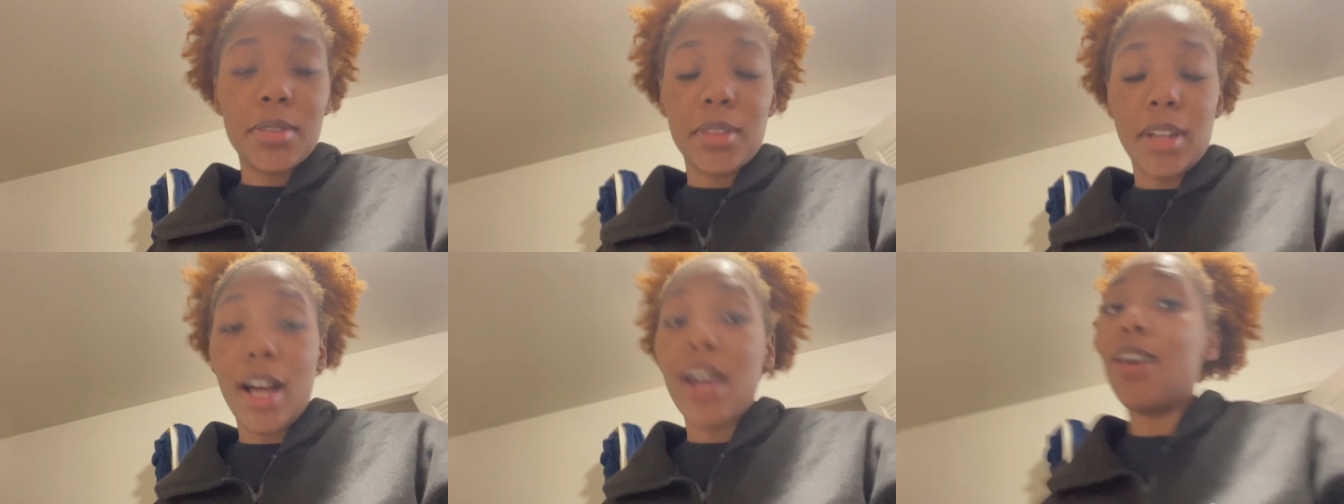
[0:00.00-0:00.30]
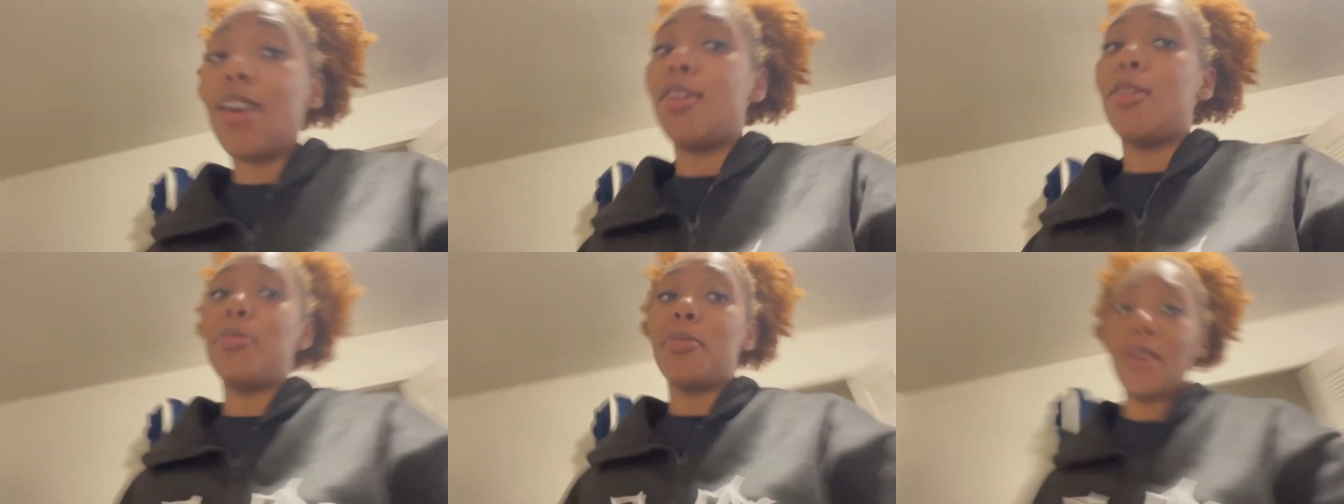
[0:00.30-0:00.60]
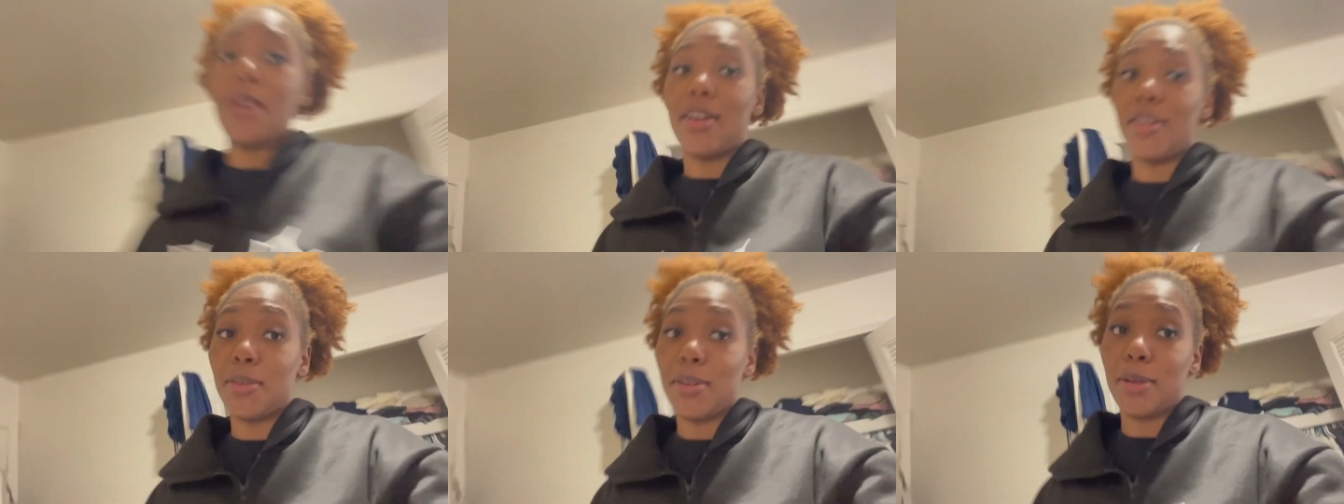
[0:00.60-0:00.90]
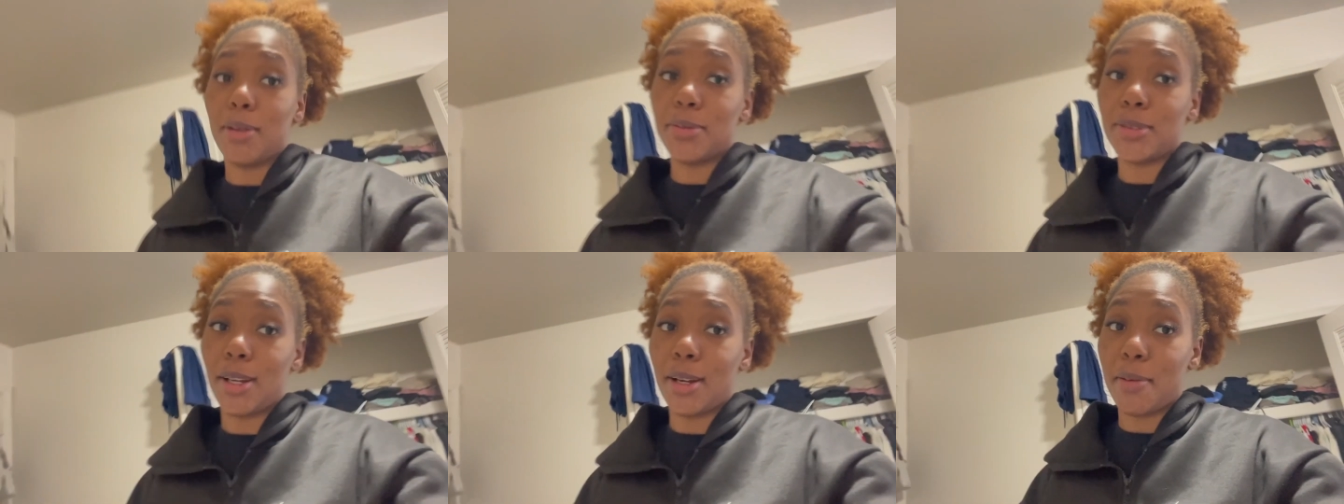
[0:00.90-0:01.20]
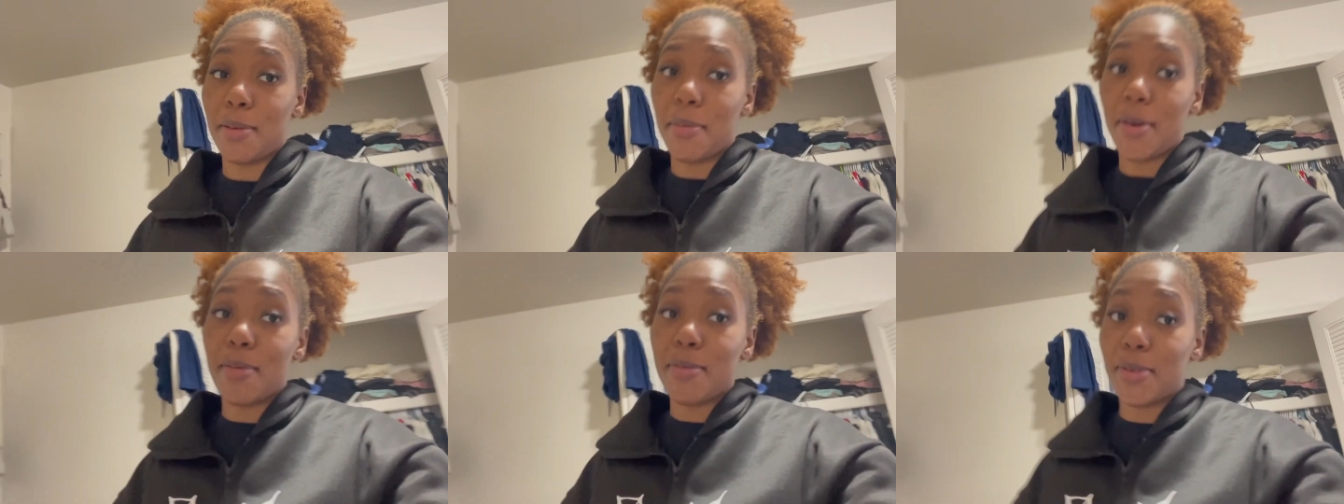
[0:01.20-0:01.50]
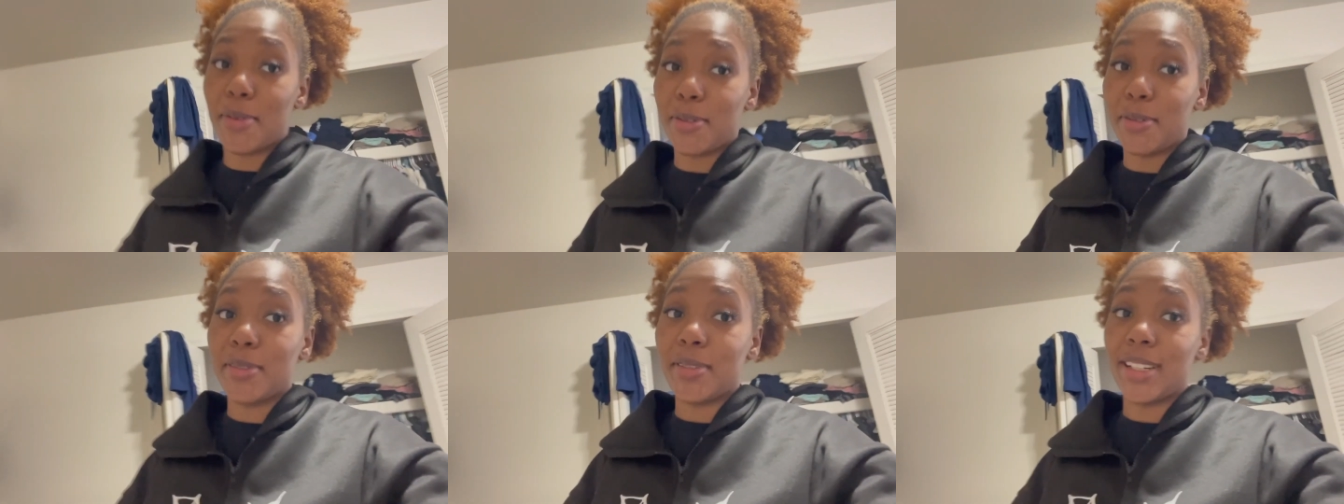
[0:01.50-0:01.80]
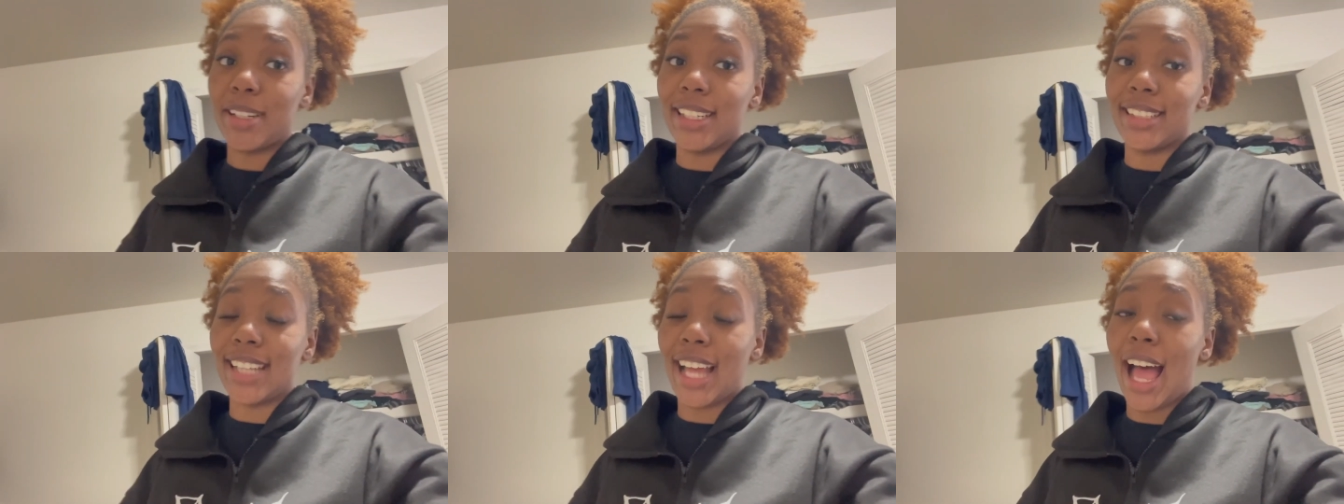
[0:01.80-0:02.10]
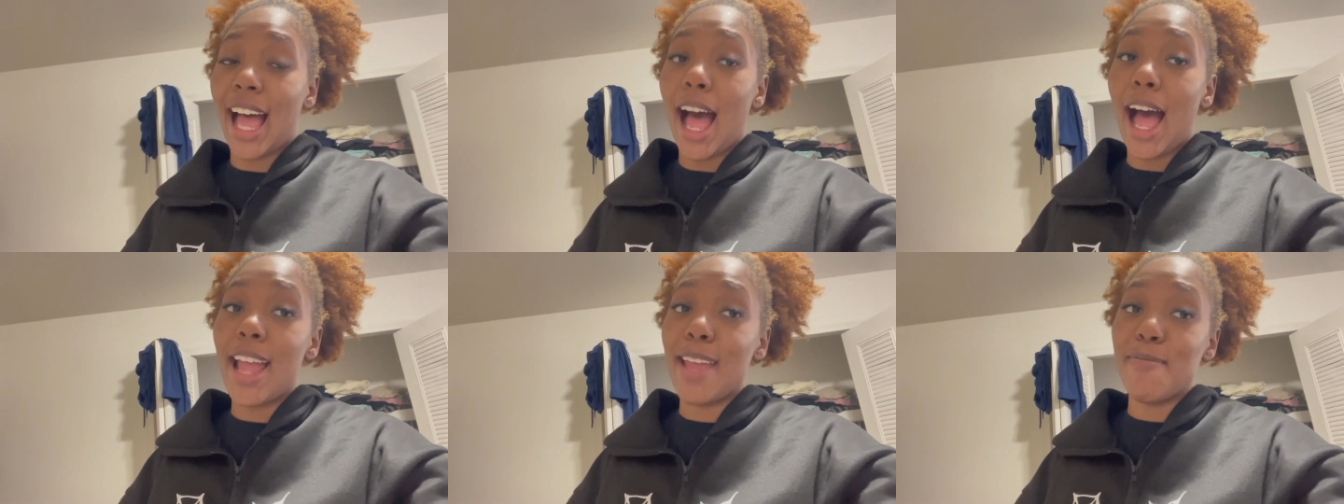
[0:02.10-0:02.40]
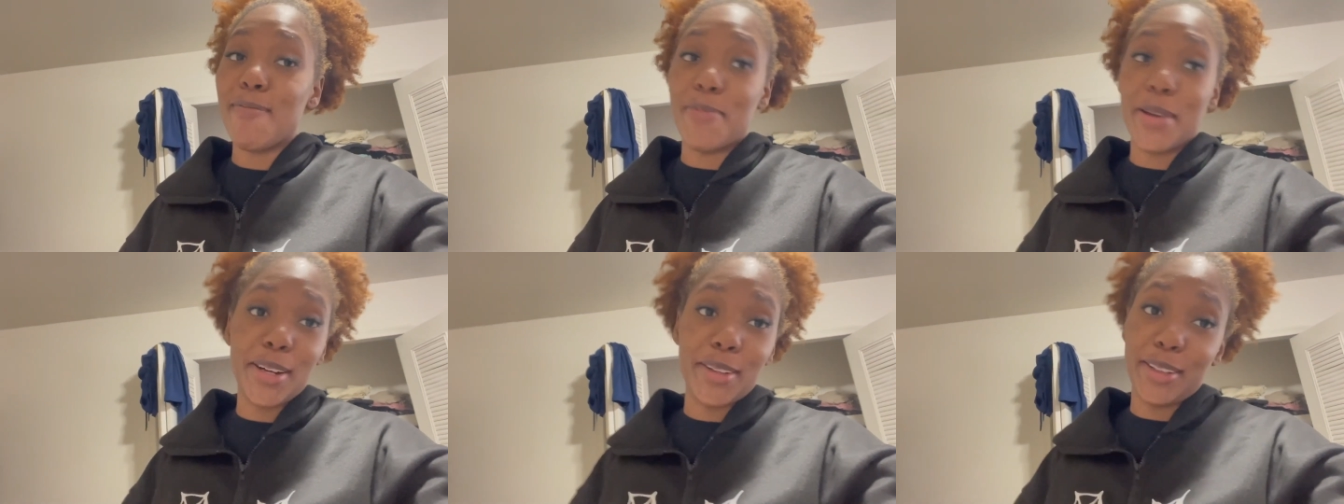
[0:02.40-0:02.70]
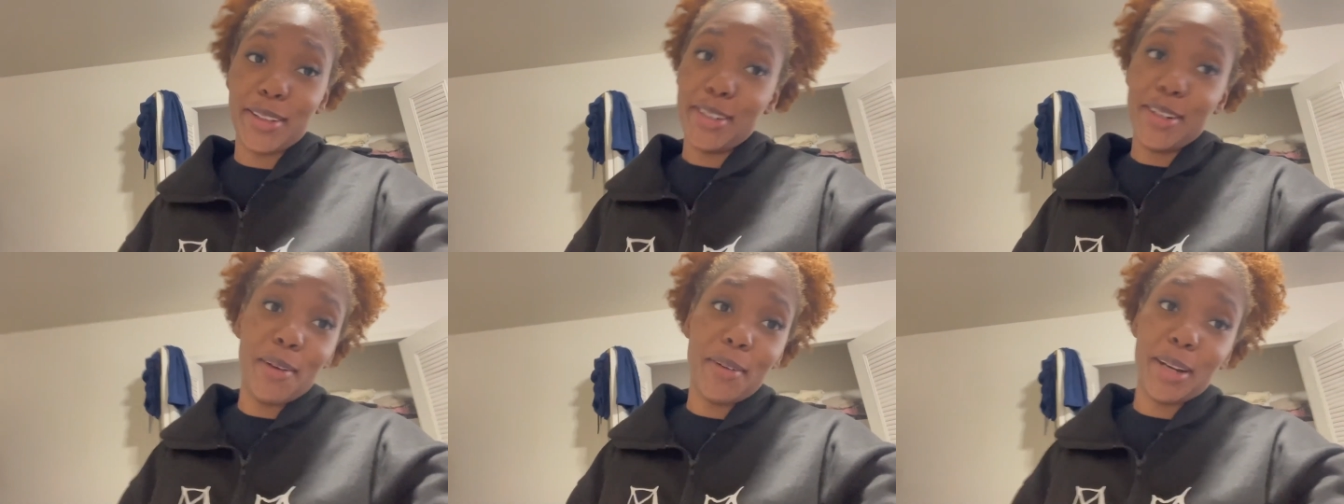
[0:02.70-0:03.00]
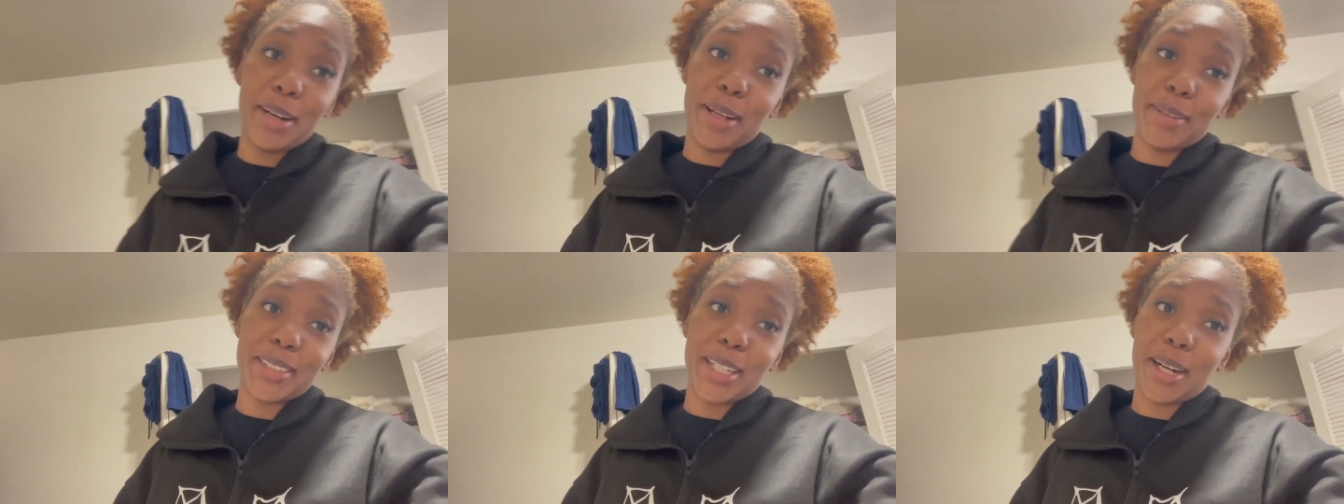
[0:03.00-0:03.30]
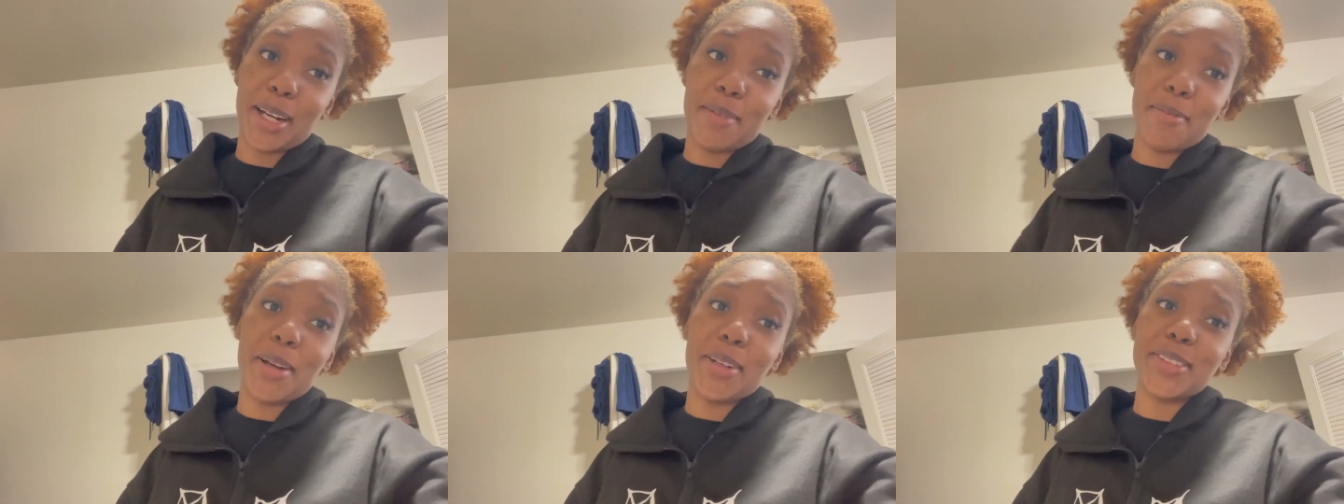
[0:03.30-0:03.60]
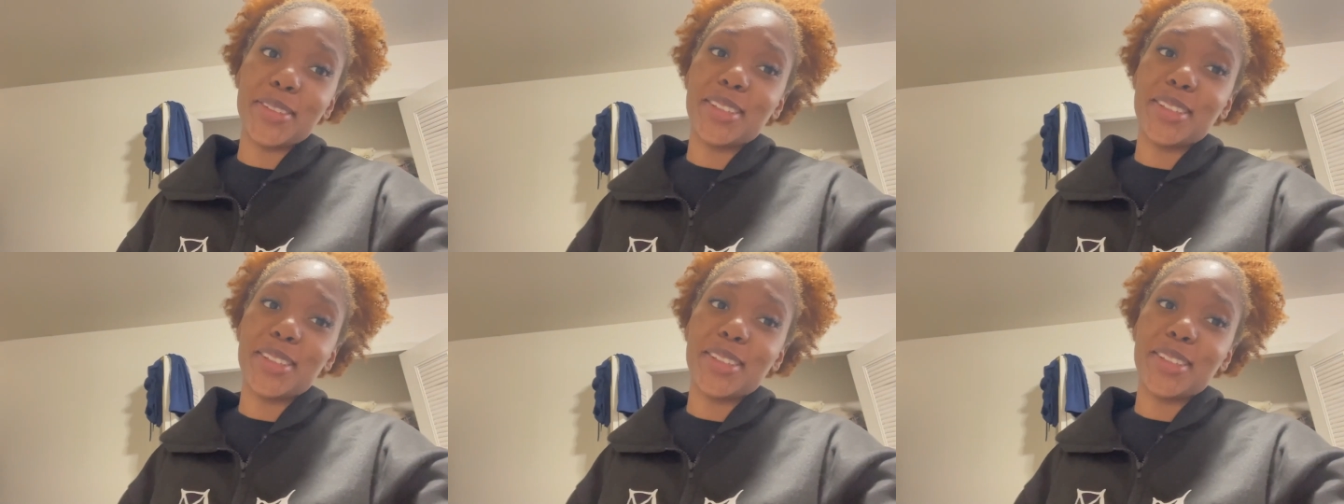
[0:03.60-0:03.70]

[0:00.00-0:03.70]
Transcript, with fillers: I hope y'all know what I'm talking about, bro. Because I barely know what I'm talking about.